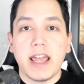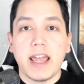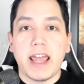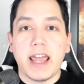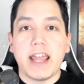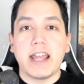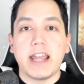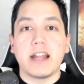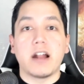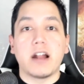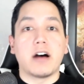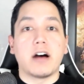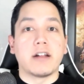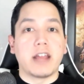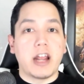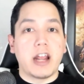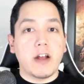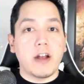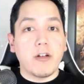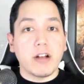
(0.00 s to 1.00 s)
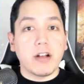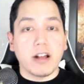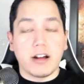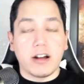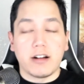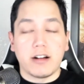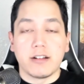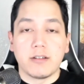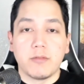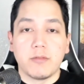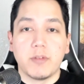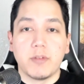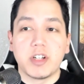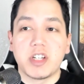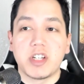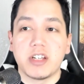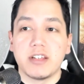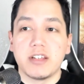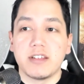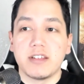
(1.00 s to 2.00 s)
and on Aragorn,
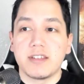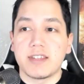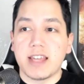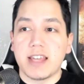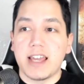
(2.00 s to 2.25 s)
which is